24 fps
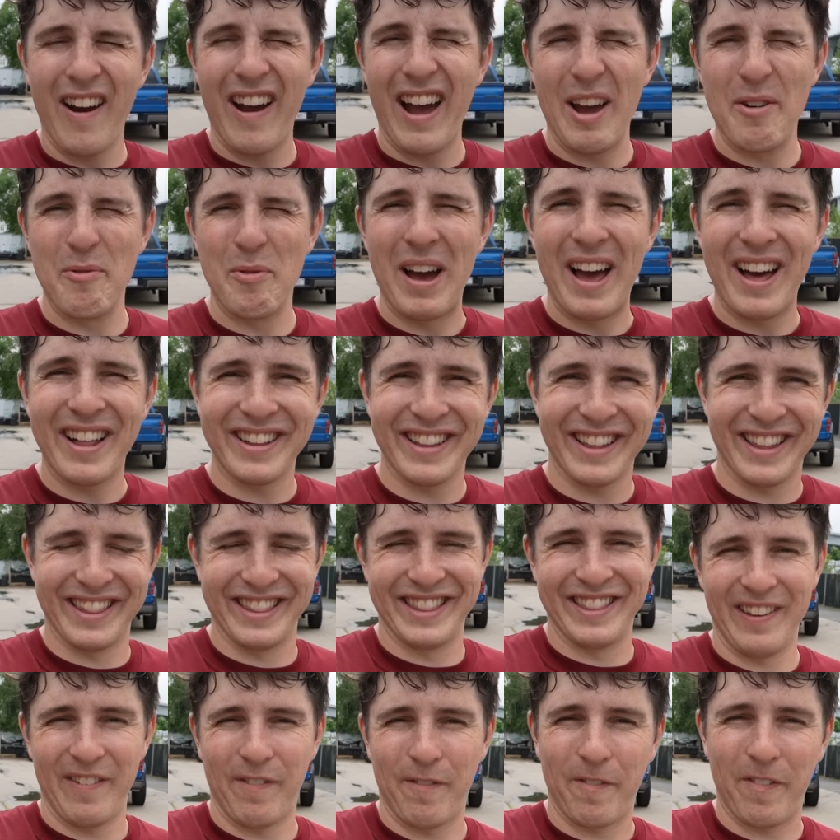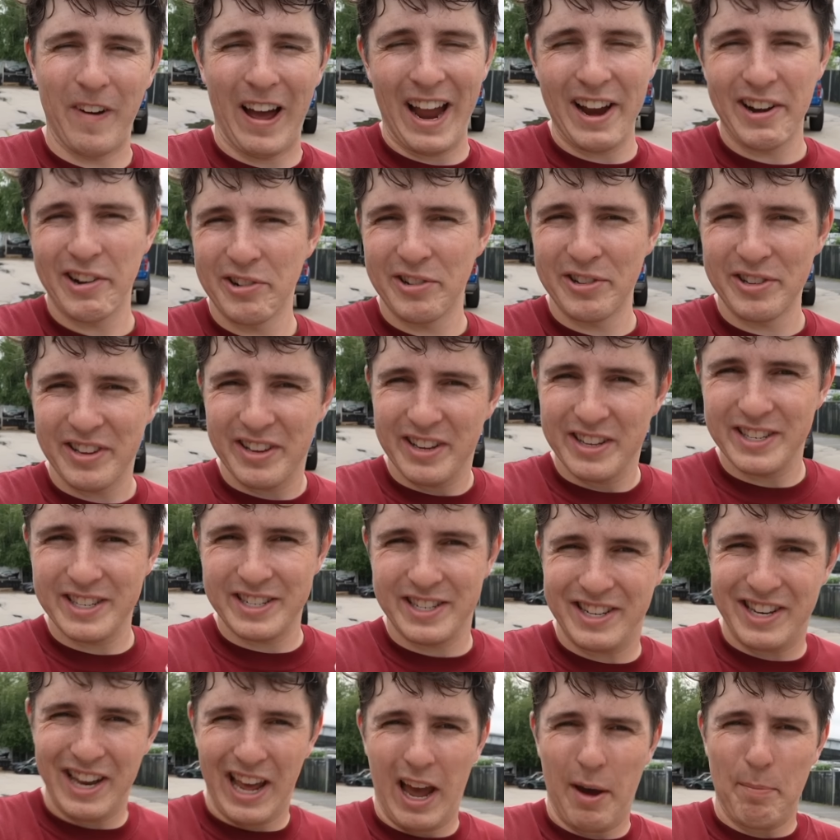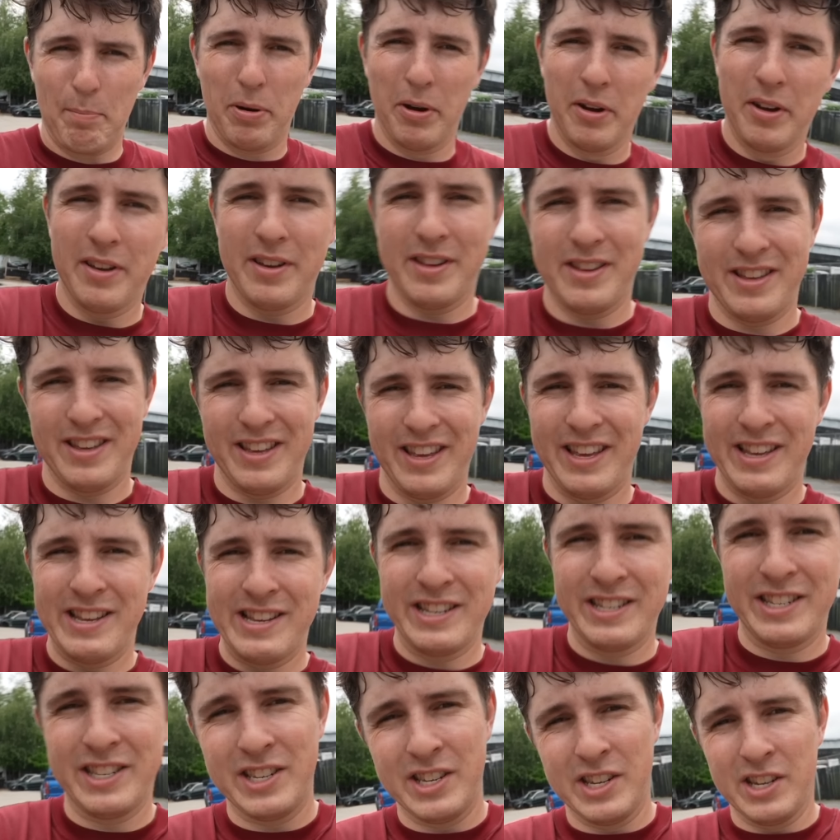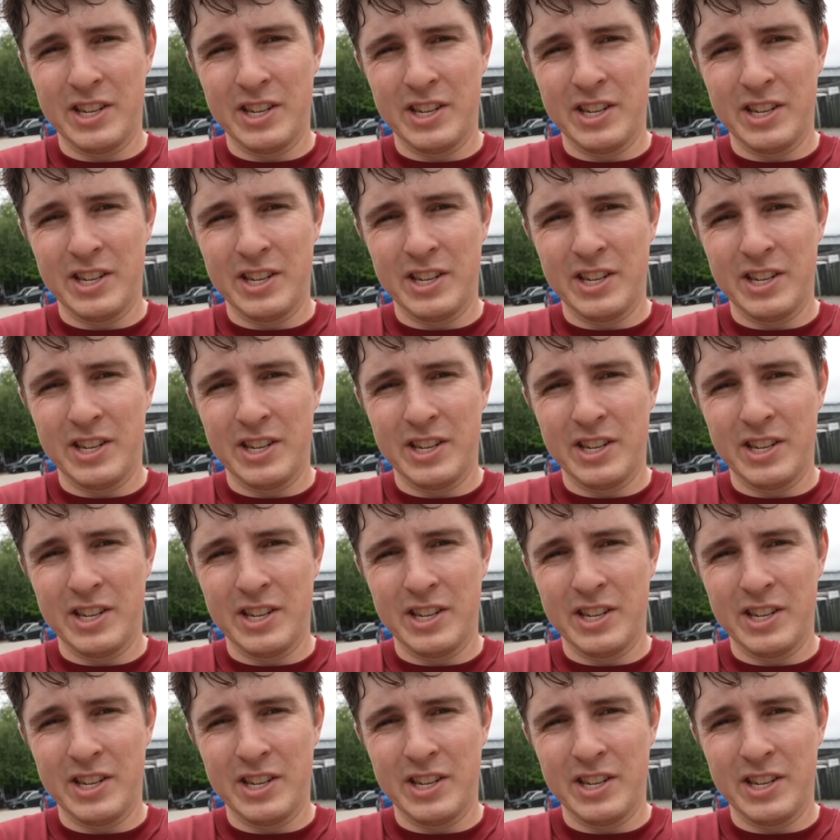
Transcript: right, well, the final step is